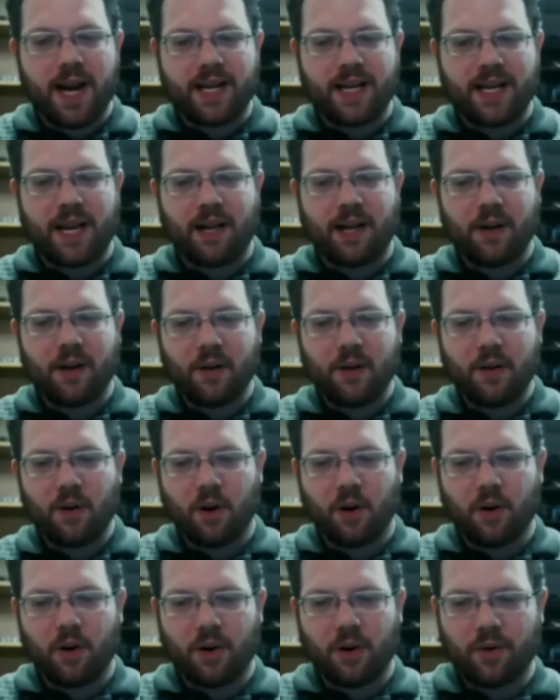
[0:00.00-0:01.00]
idea.
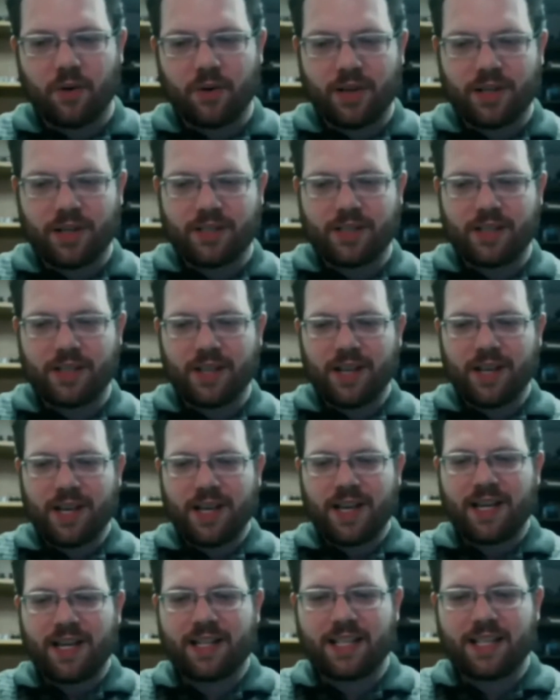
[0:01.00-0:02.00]
Oh, he's
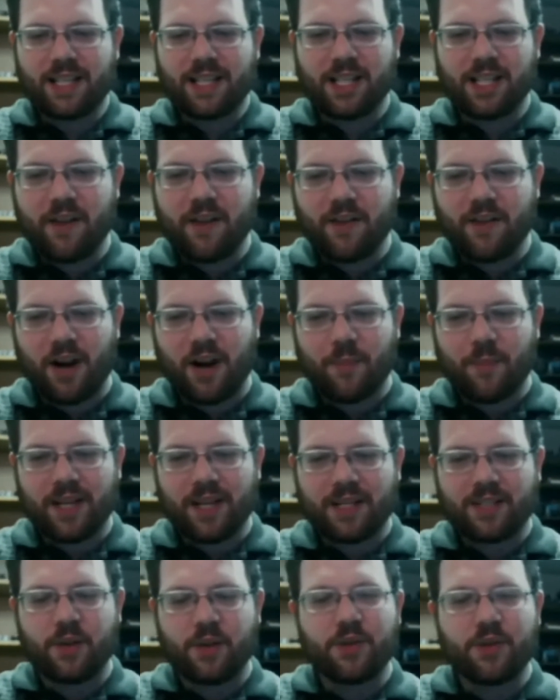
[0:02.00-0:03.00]
leaving on me.
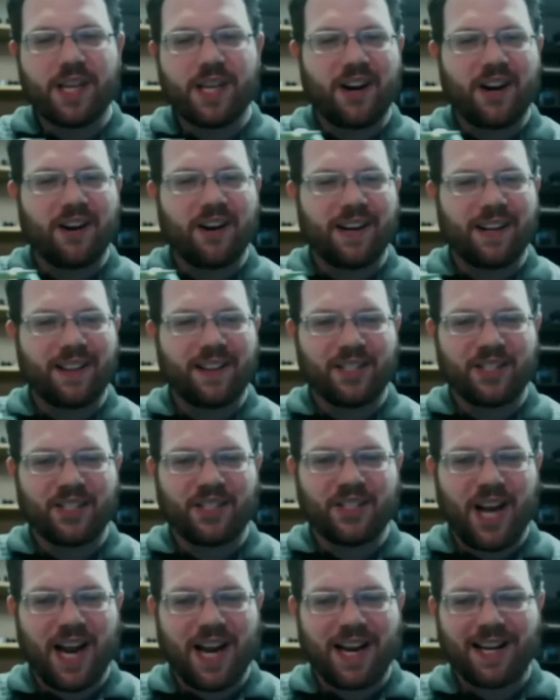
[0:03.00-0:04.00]
It's too scary. This
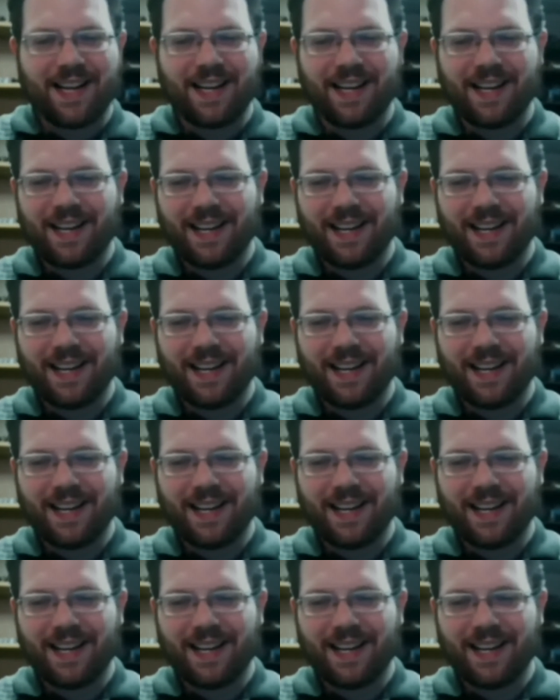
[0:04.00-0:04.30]
jank.